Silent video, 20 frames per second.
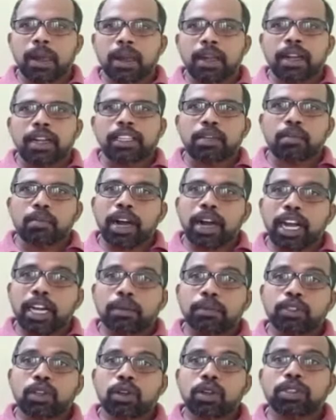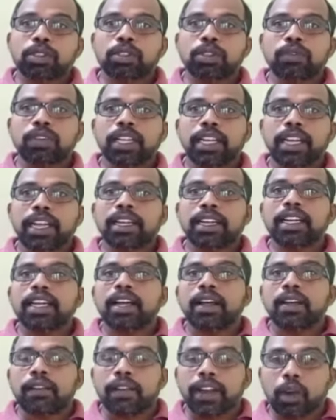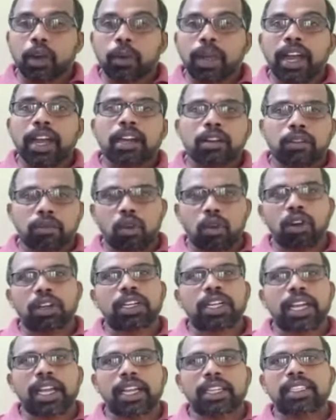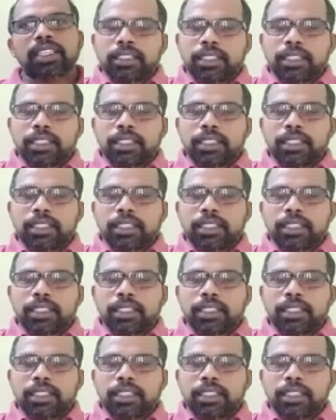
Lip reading: The bulbs also will get required voltage.